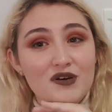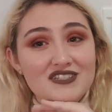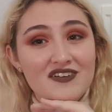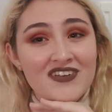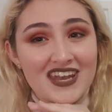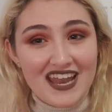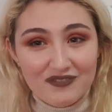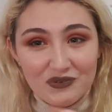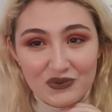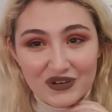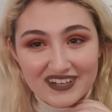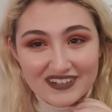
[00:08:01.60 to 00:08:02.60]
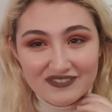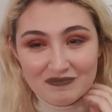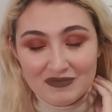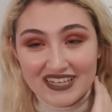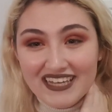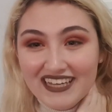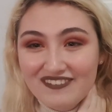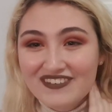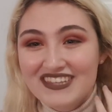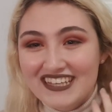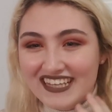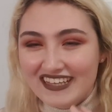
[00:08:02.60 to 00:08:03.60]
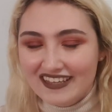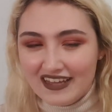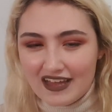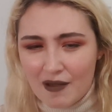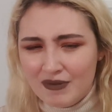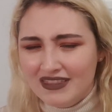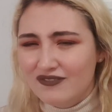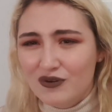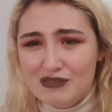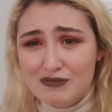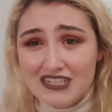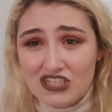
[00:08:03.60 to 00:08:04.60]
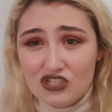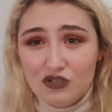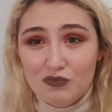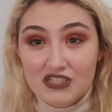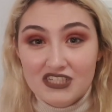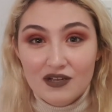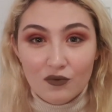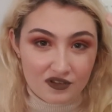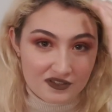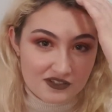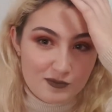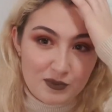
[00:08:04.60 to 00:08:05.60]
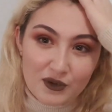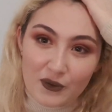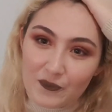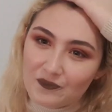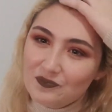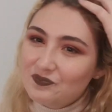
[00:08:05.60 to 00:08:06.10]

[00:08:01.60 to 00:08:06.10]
boards have never worked for me. Even, I mean, they've always been stupid shit ones, but